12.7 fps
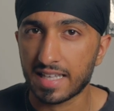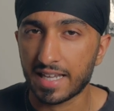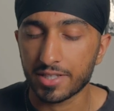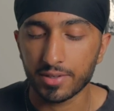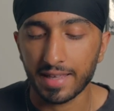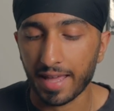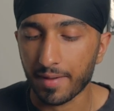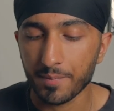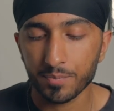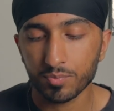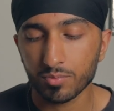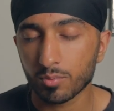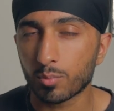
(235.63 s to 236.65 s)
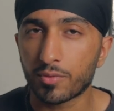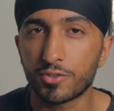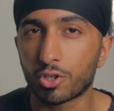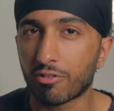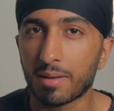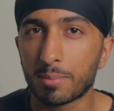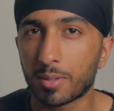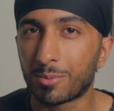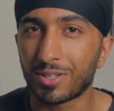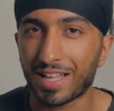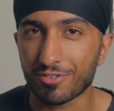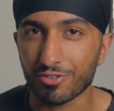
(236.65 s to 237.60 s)
that you get with your Green
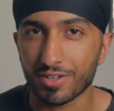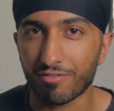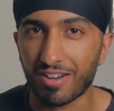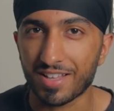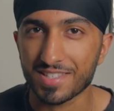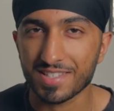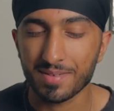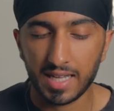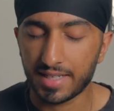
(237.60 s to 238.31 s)
Bubble Android friends.